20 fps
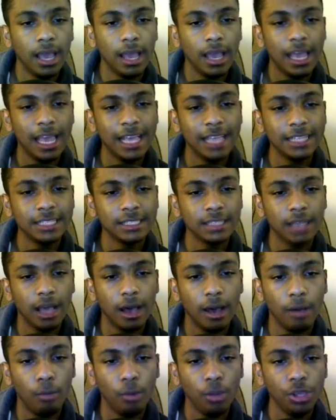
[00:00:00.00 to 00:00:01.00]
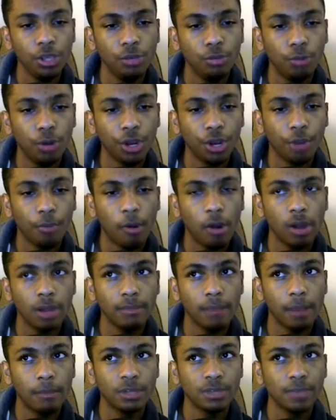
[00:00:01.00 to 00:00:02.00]
will your party
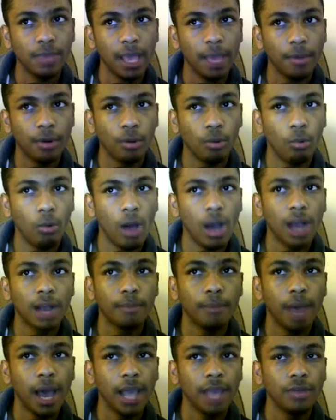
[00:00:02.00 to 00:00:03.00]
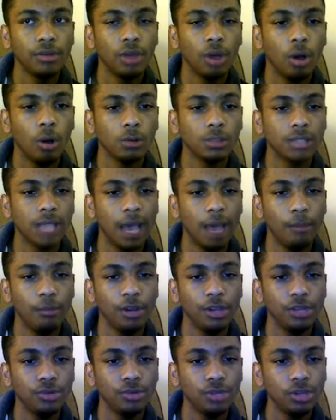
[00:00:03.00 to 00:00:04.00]
members be able to walk by you the whole time
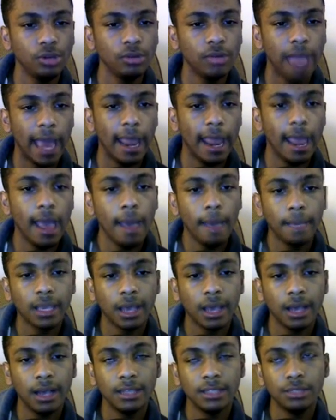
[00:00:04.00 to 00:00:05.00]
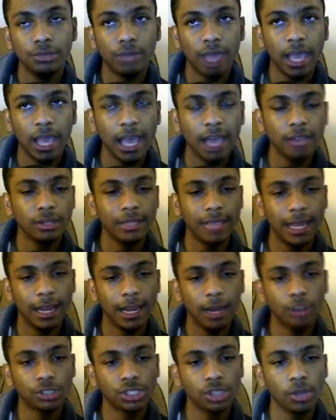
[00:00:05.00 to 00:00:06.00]
when you do that? Because they
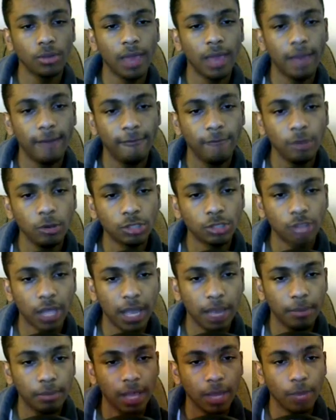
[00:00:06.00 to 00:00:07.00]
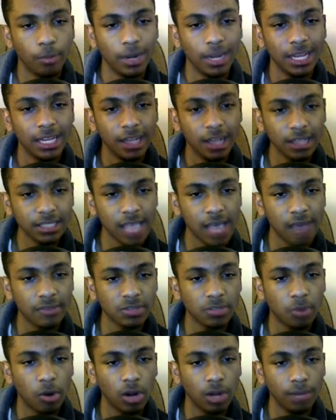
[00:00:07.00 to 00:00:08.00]
don't show that in future gameplay when he does have
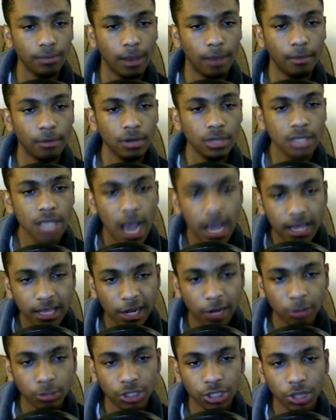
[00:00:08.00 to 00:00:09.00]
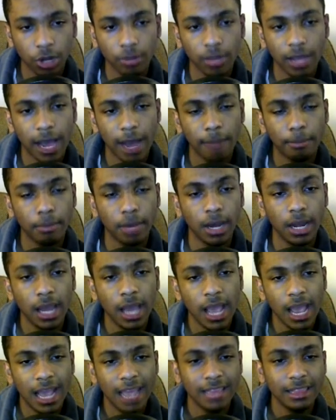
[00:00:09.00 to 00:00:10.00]
his party members. They don't show that, but
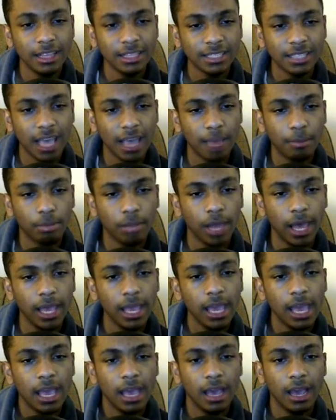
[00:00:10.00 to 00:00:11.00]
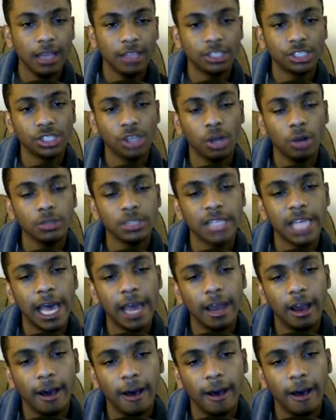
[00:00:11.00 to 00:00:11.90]
in this gameplay, it shows that